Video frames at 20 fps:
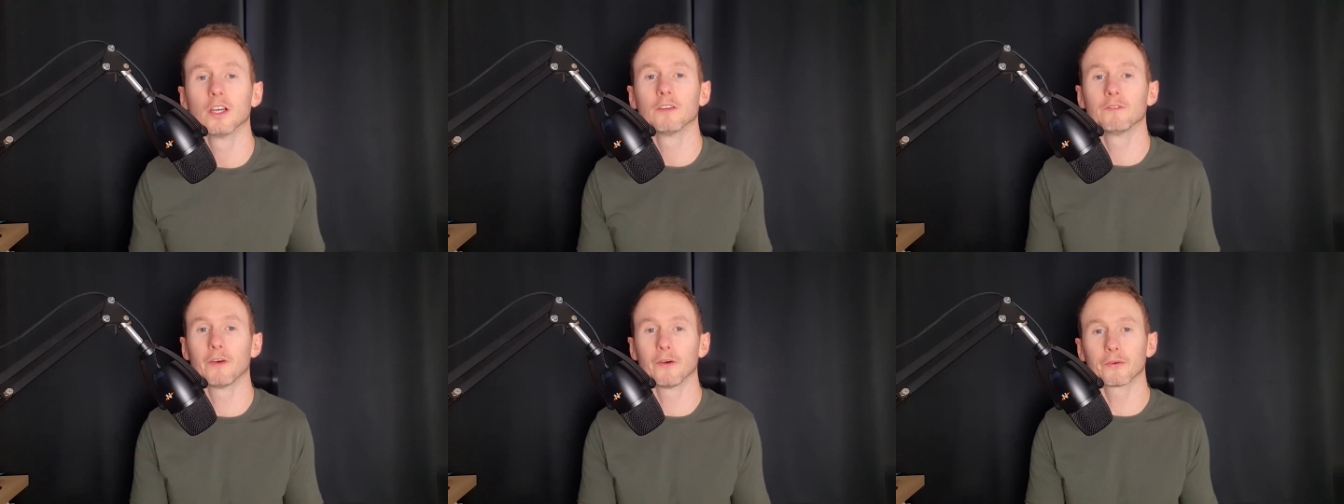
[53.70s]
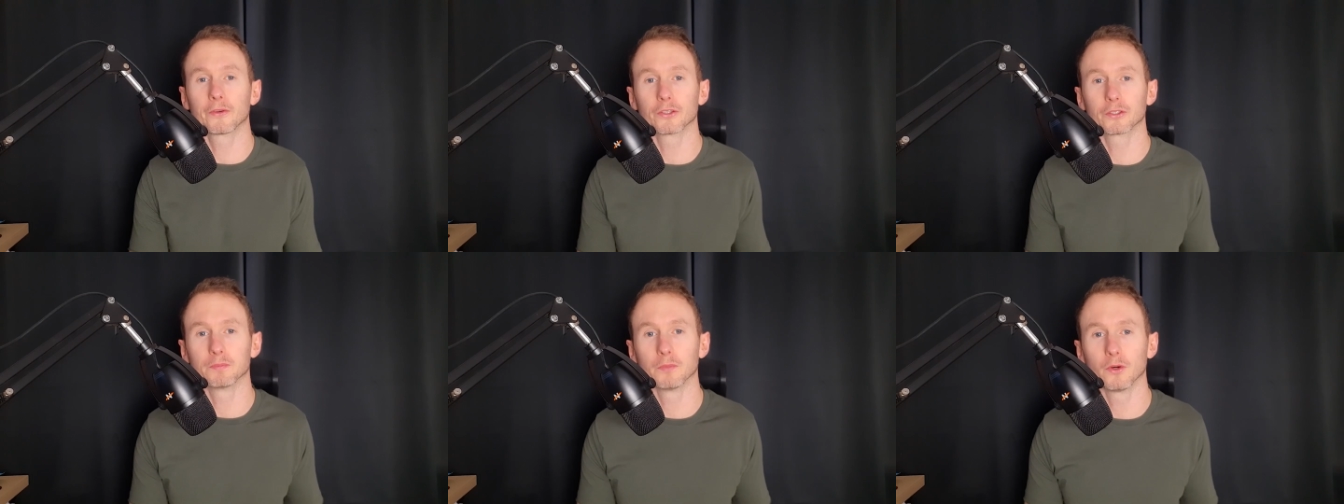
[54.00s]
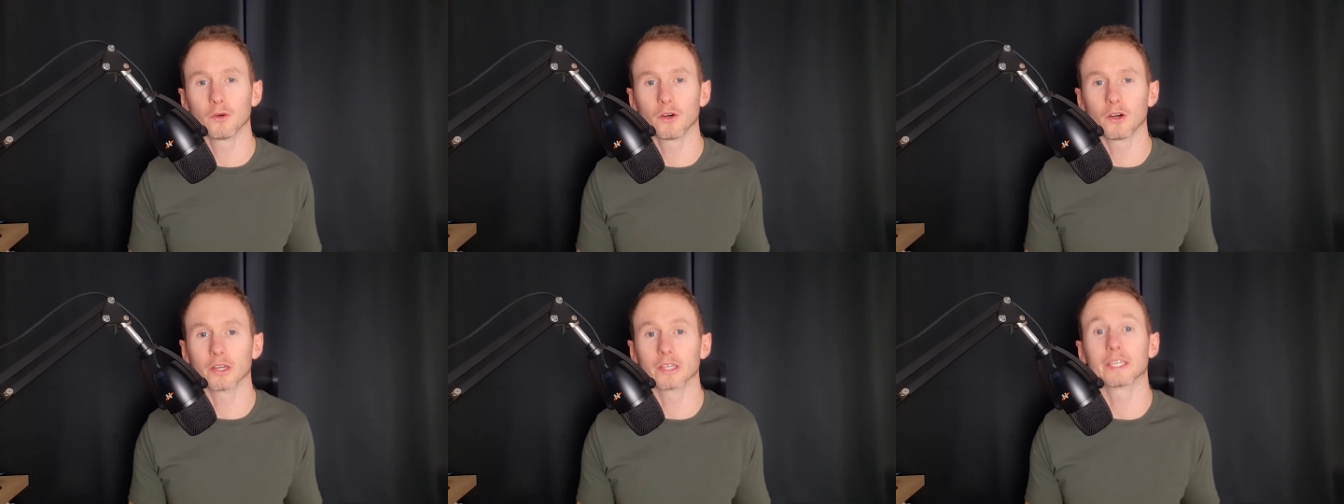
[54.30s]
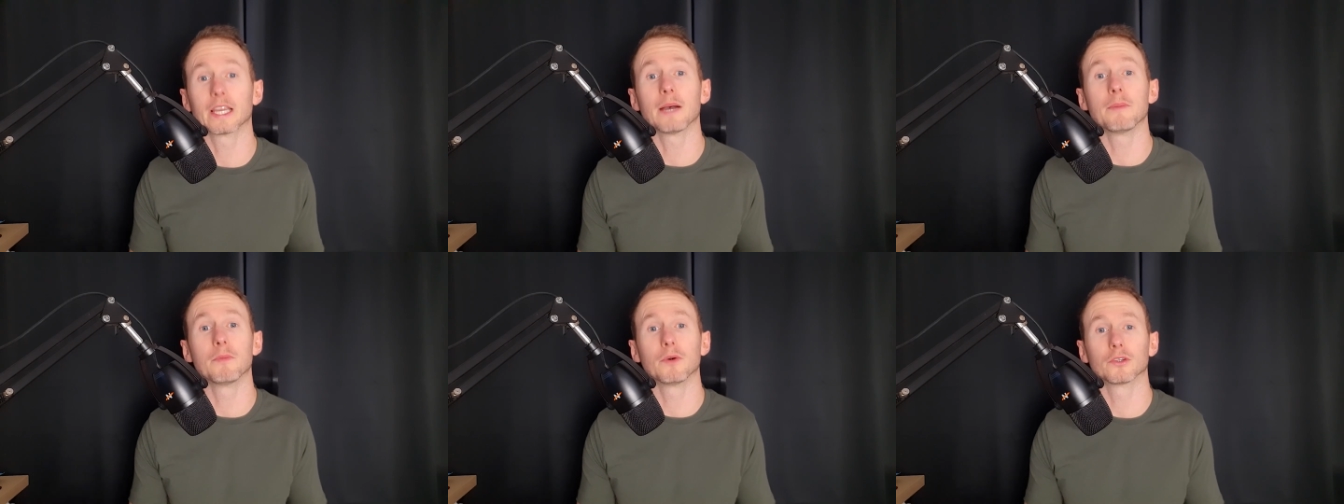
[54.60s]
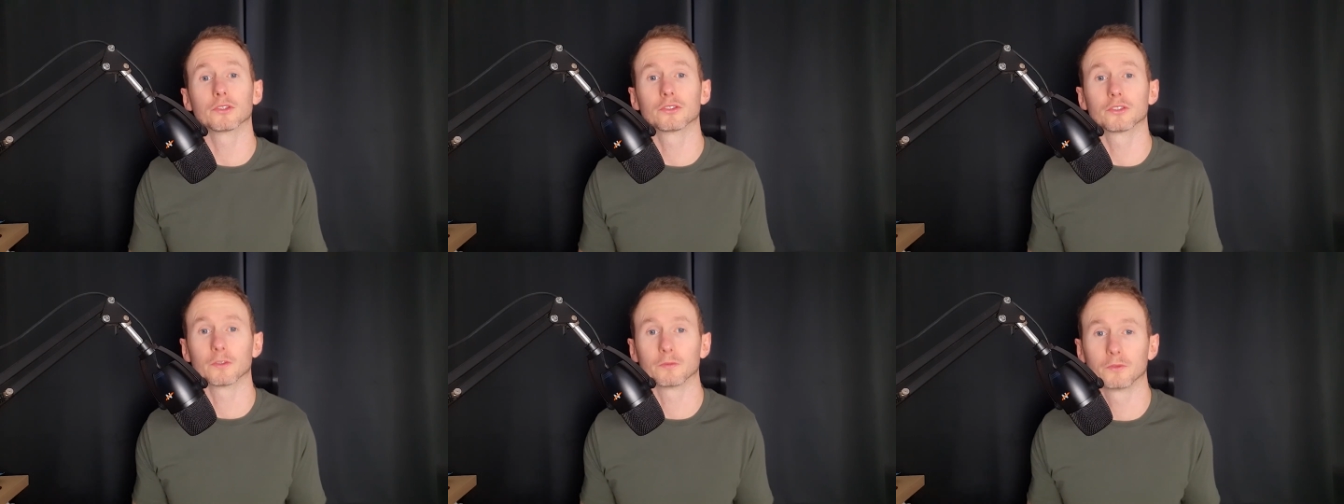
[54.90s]
focus more and get more
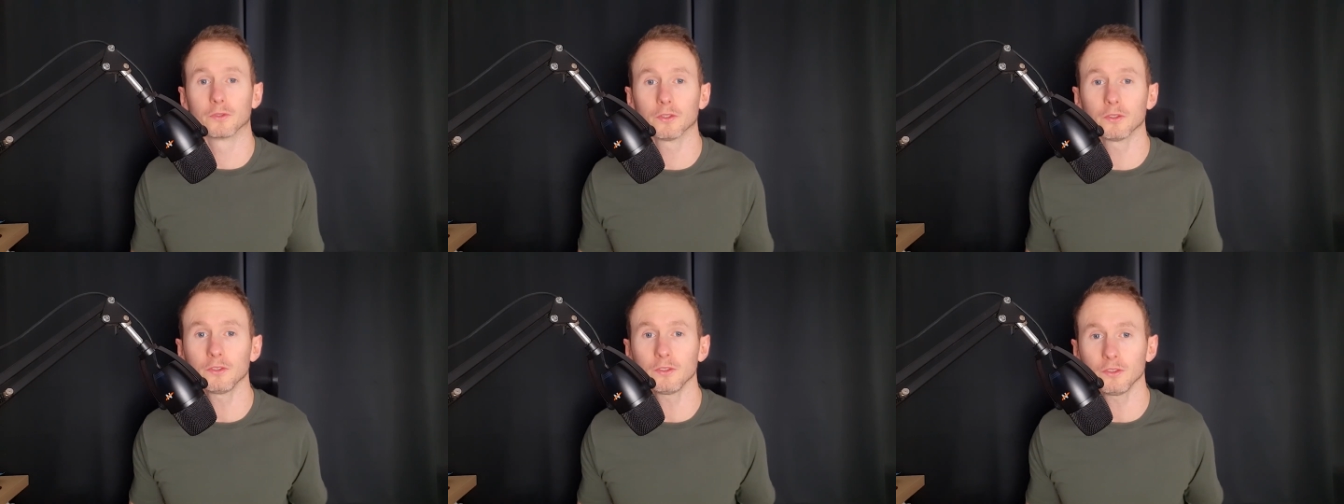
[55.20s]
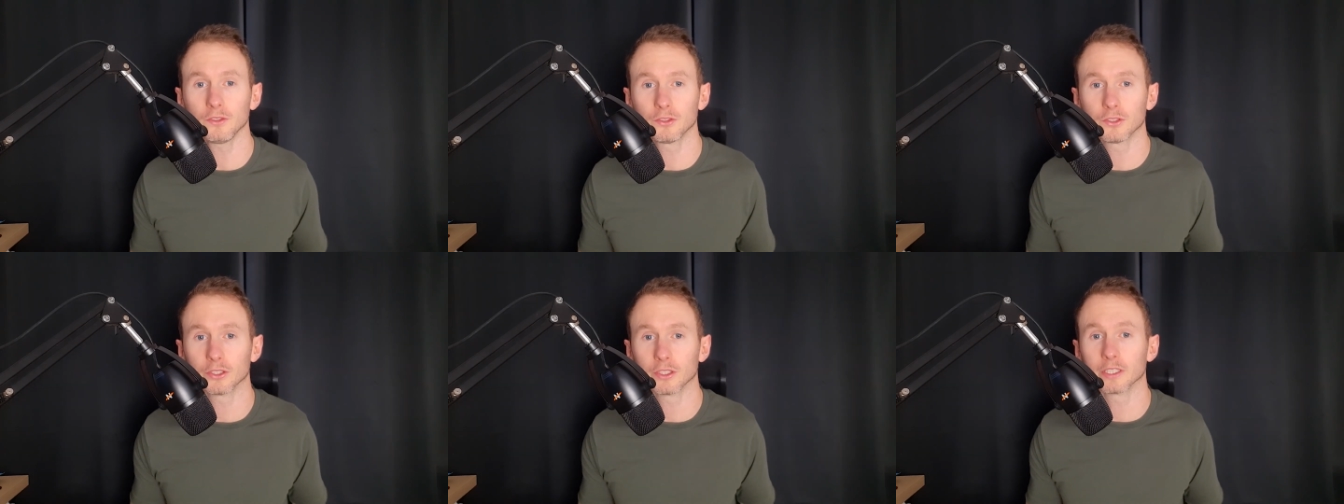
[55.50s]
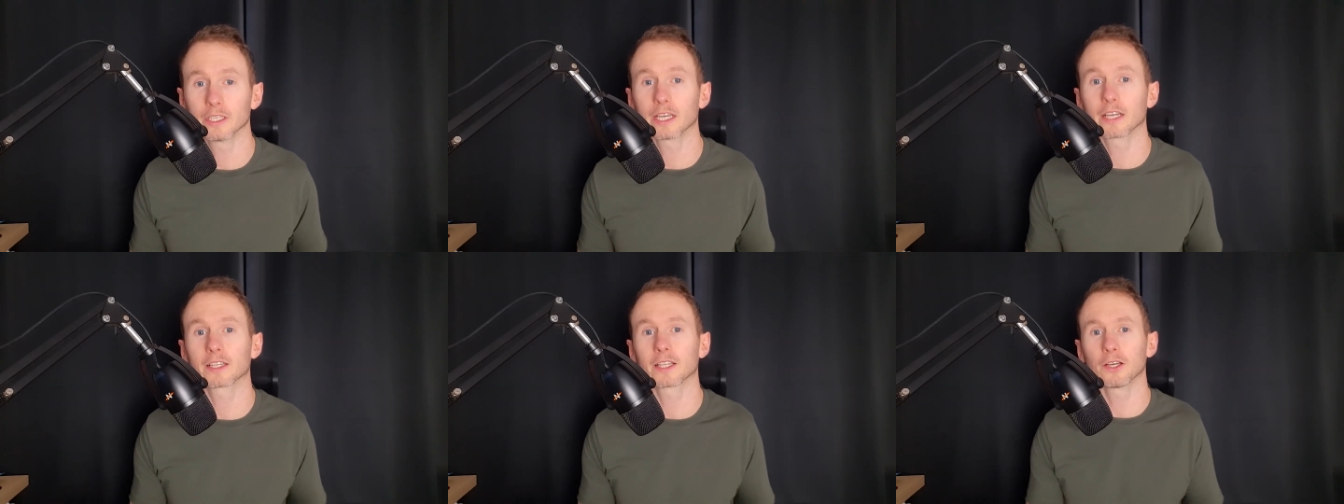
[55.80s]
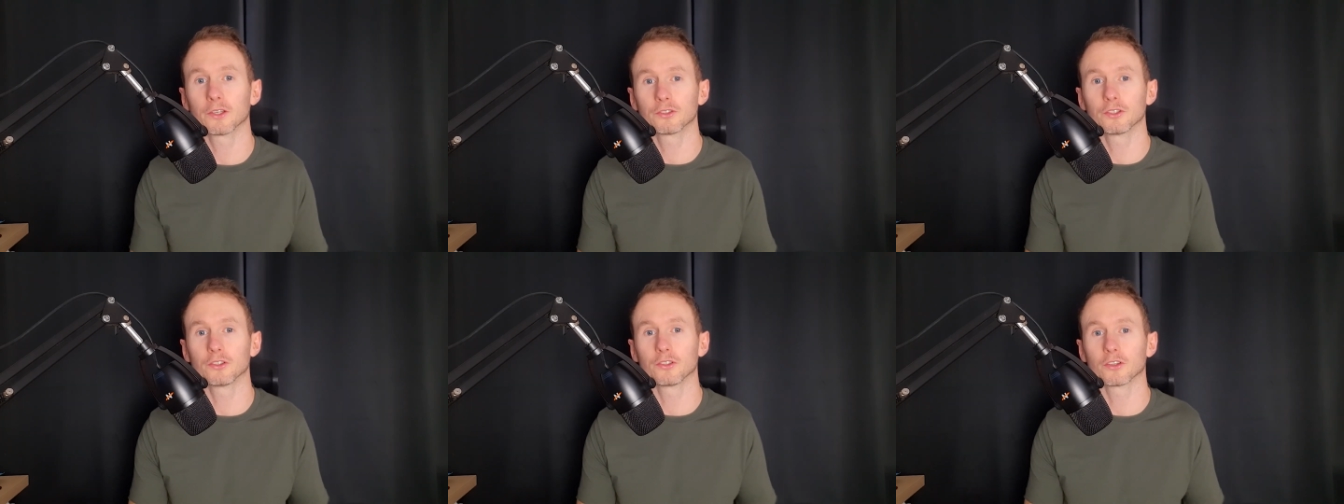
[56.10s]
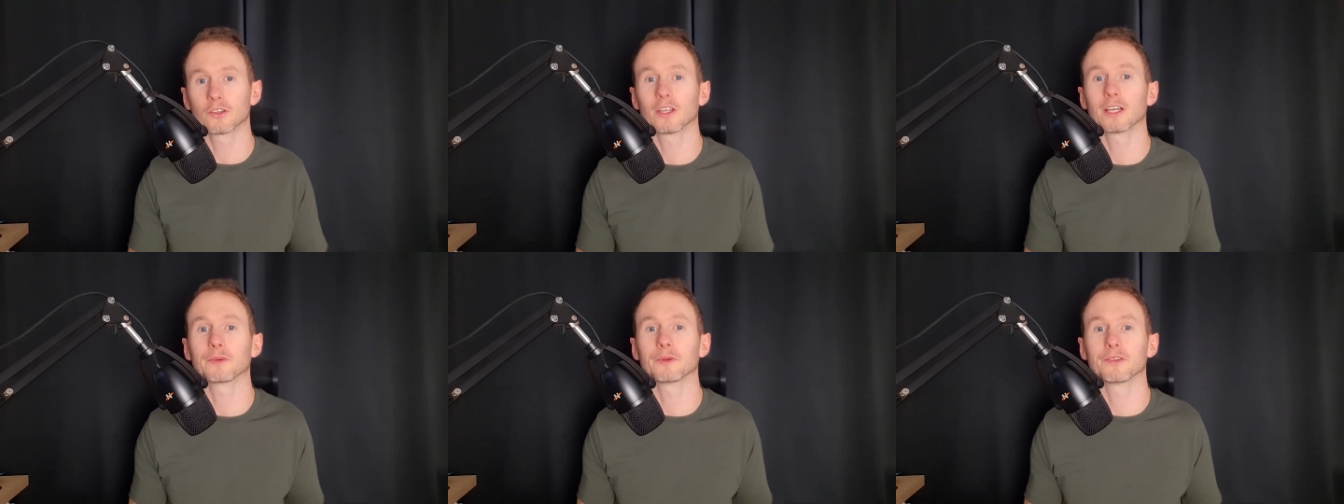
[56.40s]
stuff done so you can get closer to your
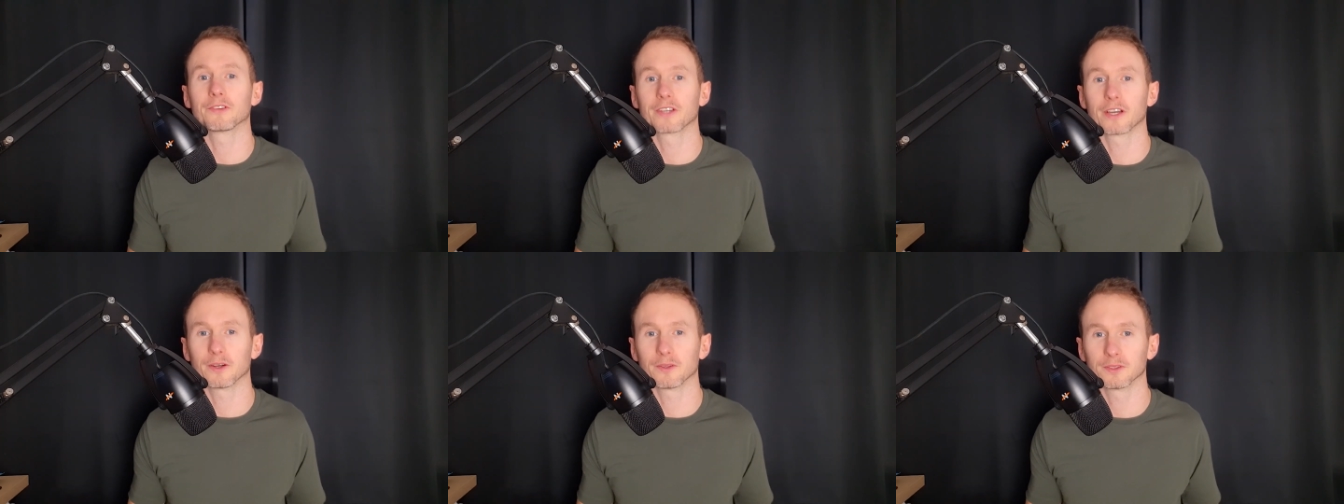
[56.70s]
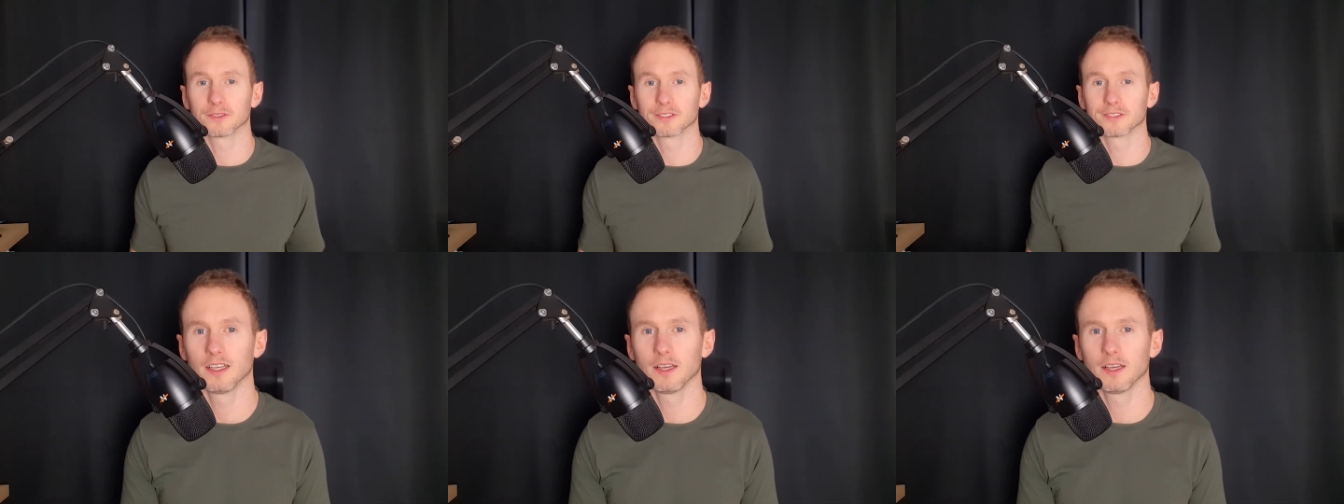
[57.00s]
language goals.